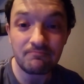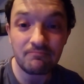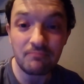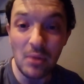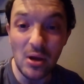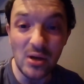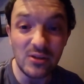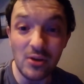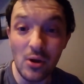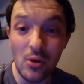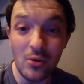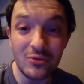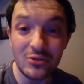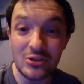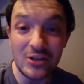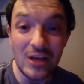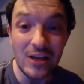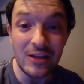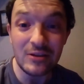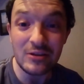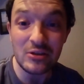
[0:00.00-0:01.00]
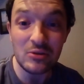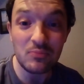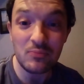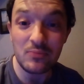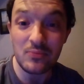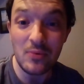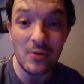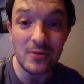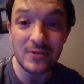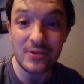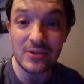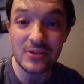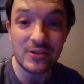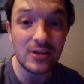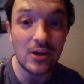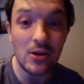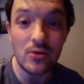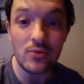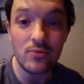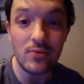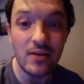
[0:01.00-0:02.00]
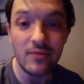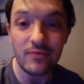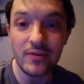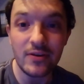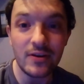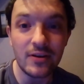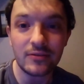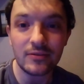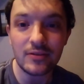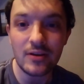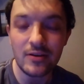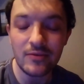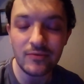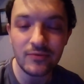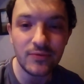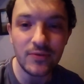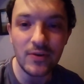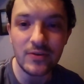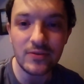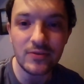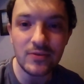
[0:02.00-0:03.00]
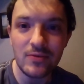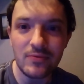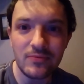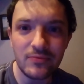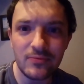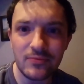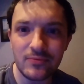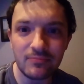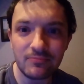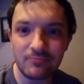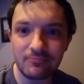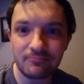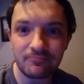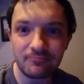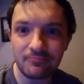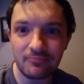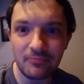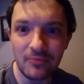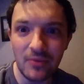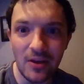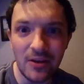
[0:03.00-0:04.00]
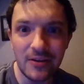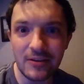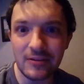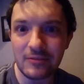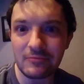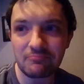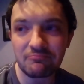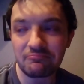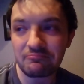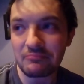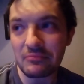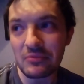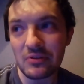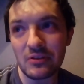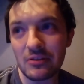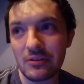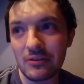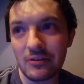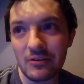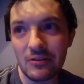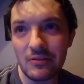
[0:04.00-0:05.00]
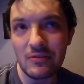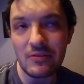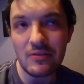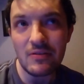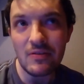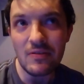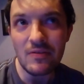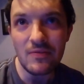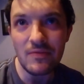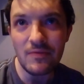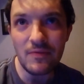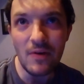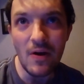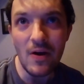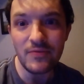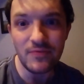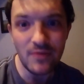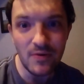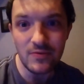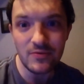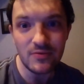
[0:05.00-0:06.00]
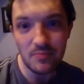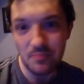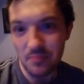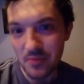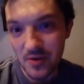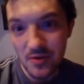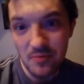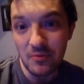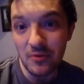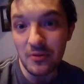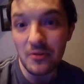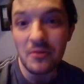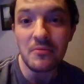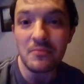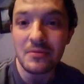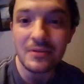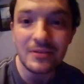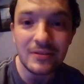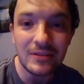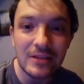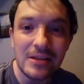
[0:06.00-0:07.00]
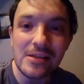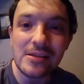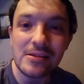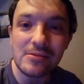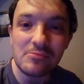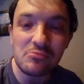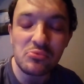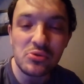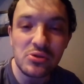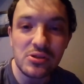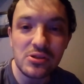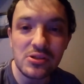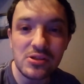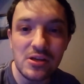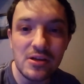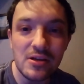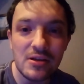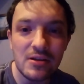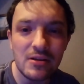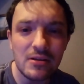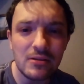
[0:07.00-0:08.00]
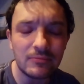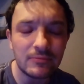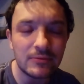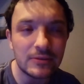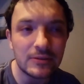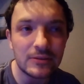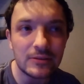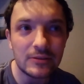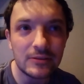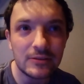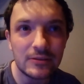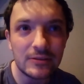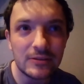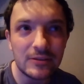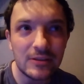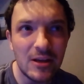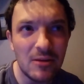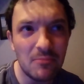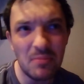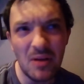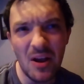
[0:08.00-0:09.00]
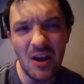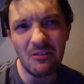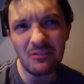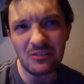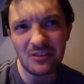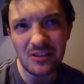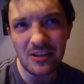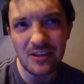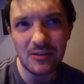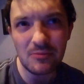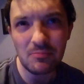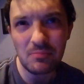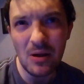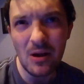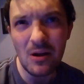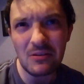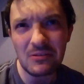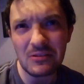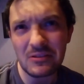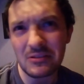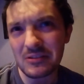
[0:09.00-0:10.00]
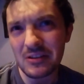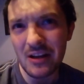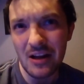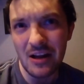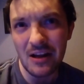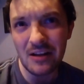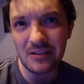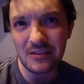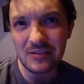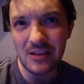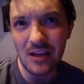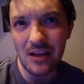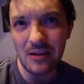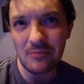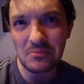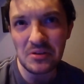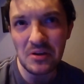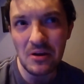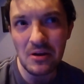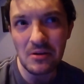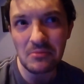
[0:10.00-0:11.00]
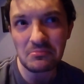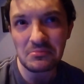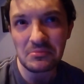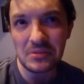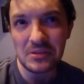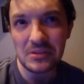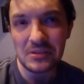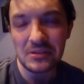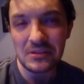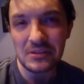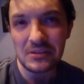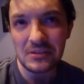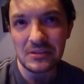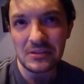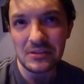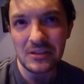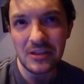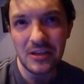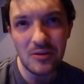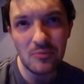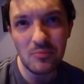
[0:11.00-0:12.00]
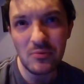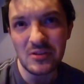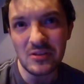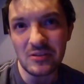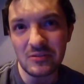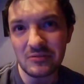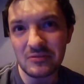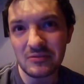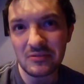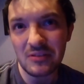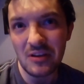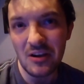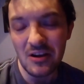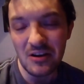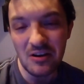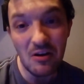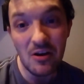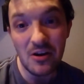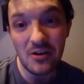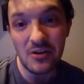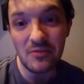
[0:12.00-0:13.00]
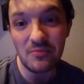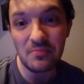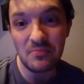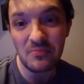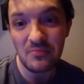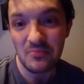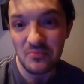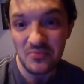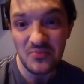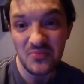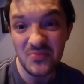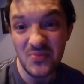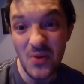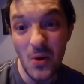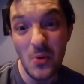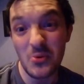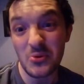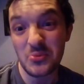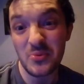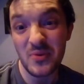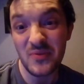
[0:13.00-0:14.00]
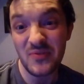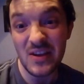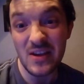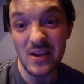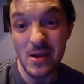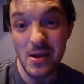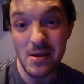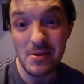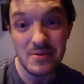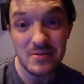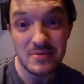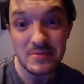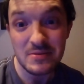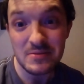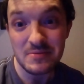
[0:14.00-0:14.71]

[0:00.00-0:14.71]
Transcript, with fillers: made no sense whatsoever in front of like 500 people. It was uh, embarrassing, but at the same time, it wasn't. I kind of rolled with it and